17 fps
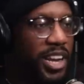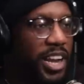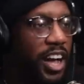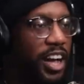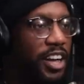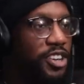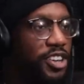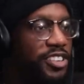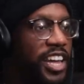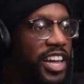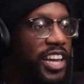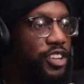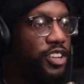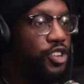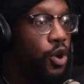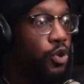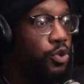Brother, you're saying
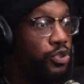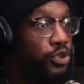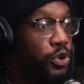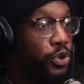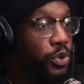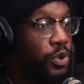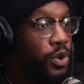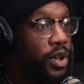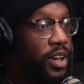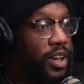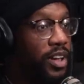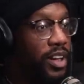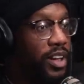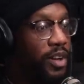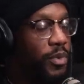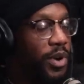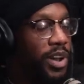let's go soon.
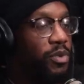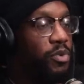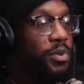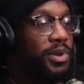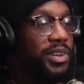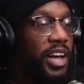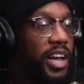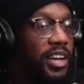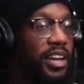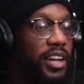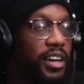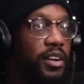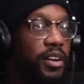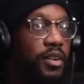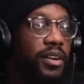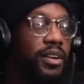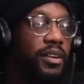When the woman done
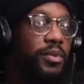the,